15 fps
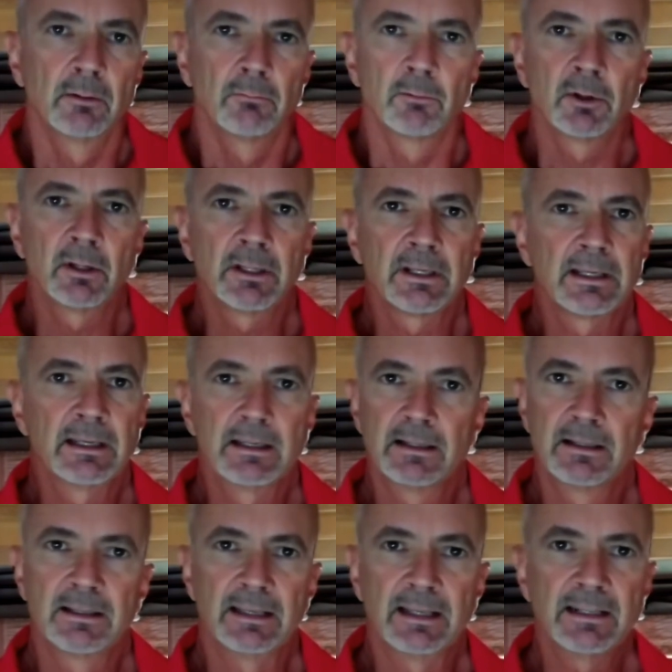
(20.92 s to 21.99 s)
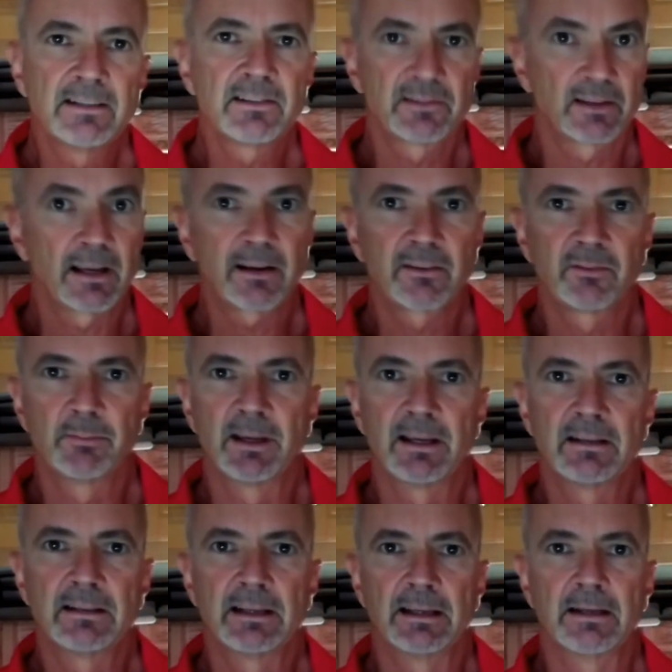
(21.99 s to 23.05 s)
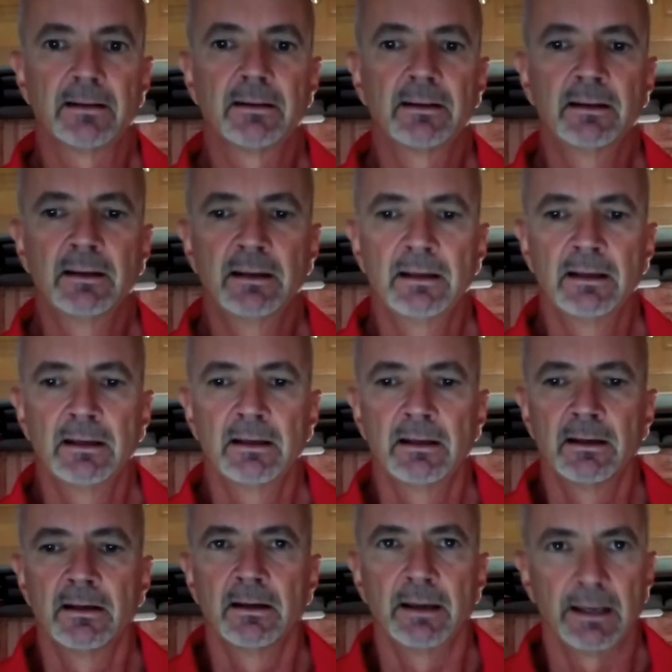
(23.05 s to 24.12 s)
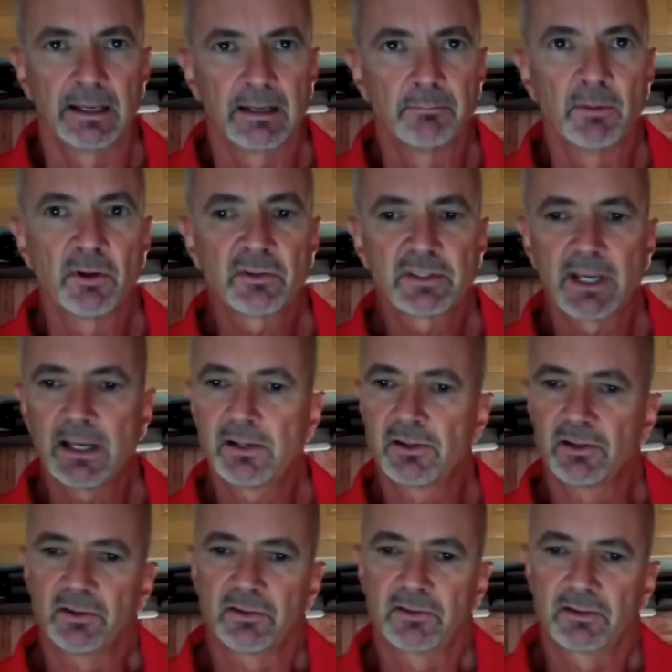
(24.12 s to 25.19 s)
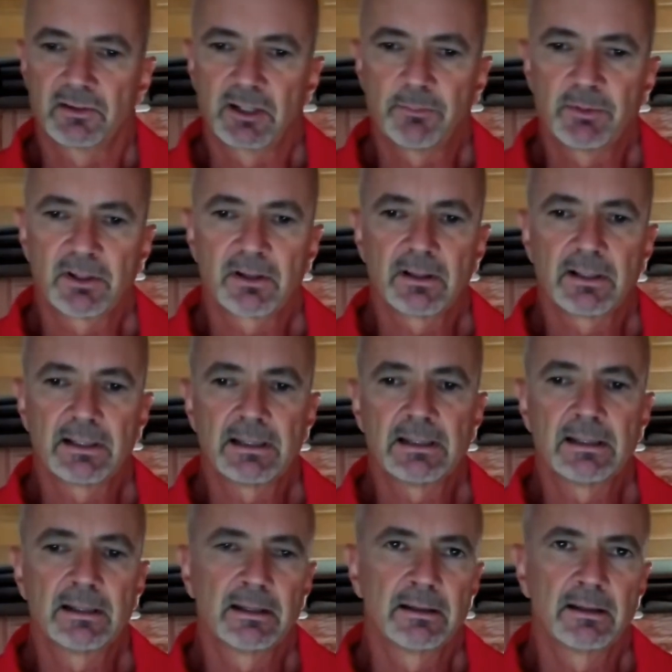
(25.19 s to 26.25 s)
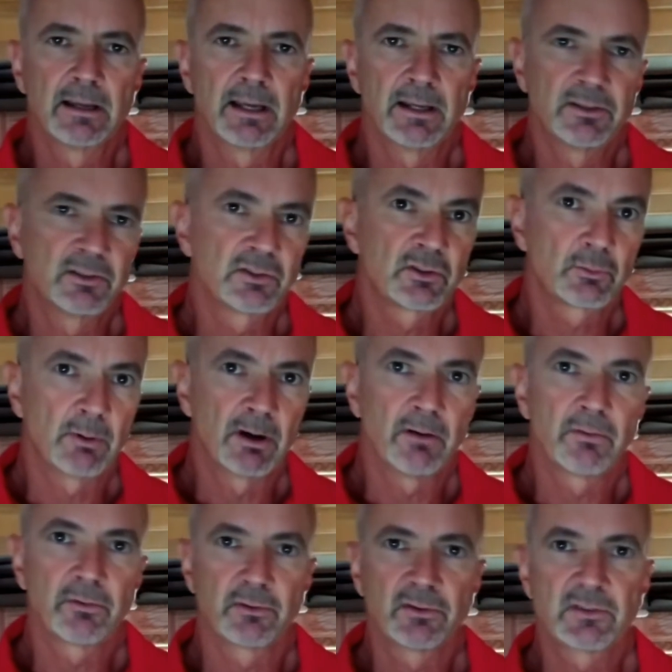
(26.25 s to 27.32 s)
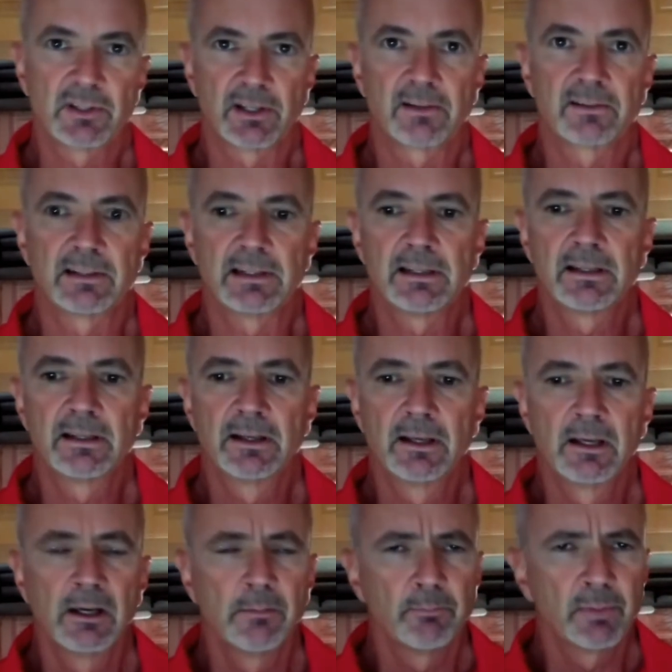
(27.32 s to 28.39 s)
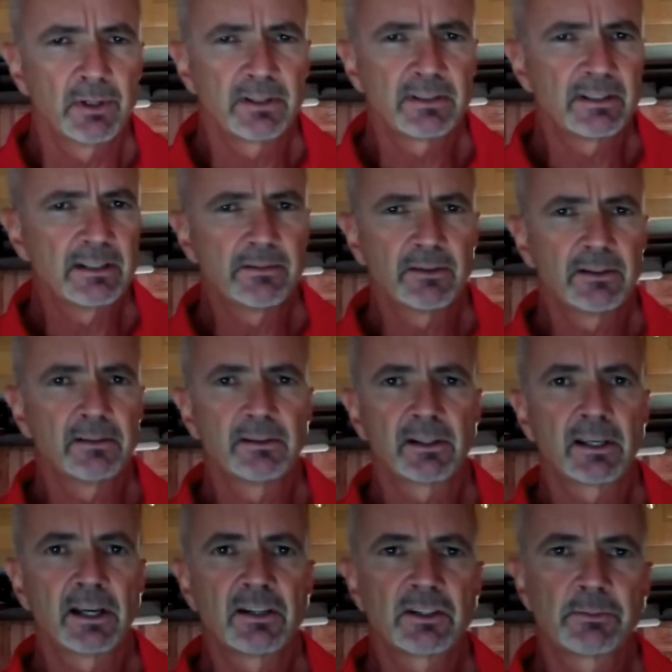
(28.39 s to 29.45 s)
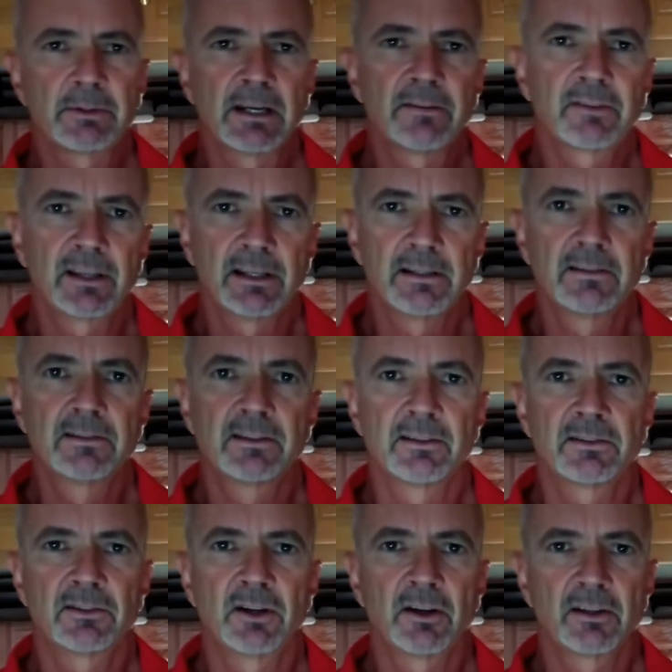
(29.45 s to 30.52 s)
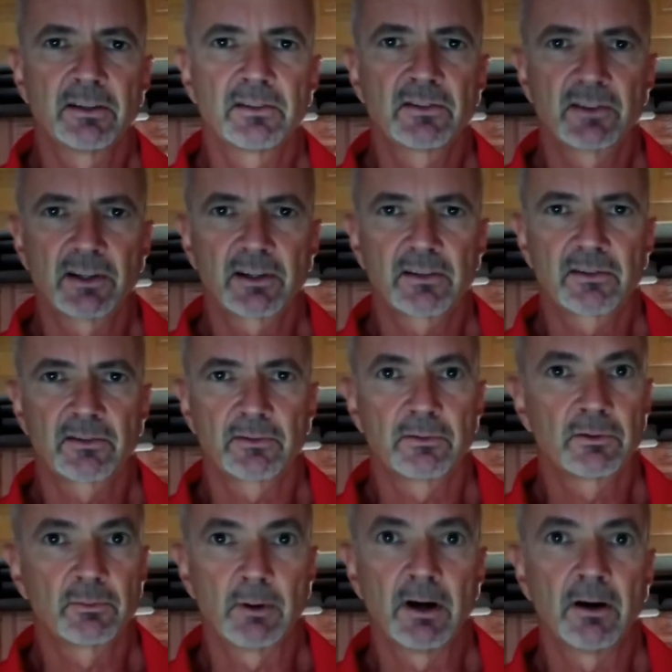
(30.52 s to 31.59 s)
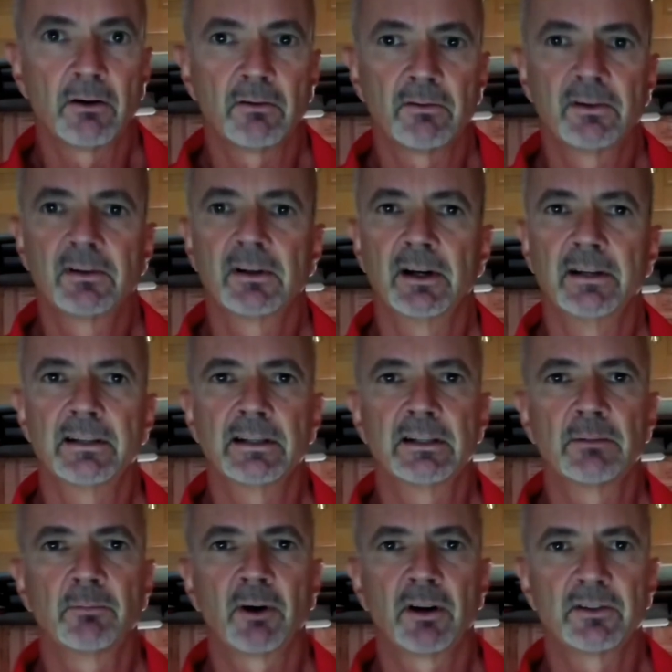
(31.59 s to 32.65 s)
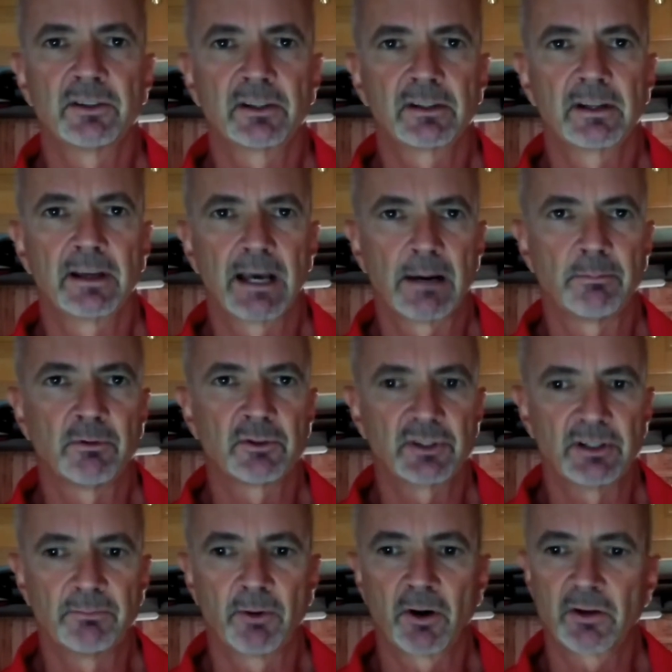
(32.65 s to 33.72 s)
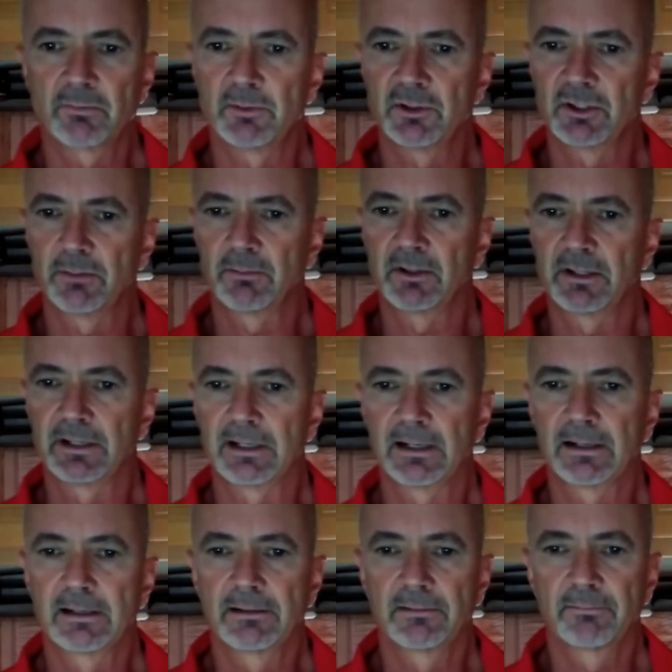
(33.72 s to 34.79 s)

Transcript: Really, any sex may attend, and most ages, typically ages 12 through 60, but even occasionally we have kids as young as 6 through 12 attend a Project Appleseed Marksmanship Clinic.